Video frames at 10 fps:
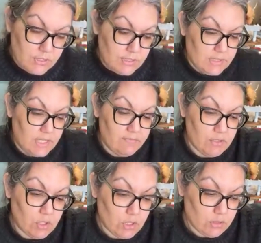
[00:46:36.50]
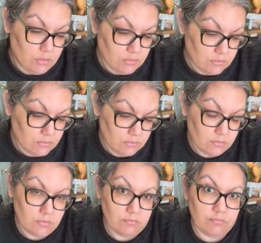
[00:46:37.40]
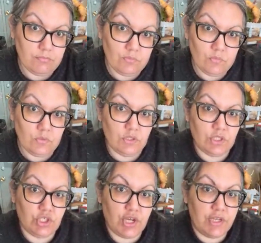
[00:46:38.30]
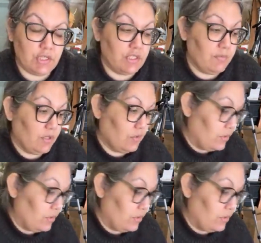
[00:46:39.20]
Save it all. Just try not to be a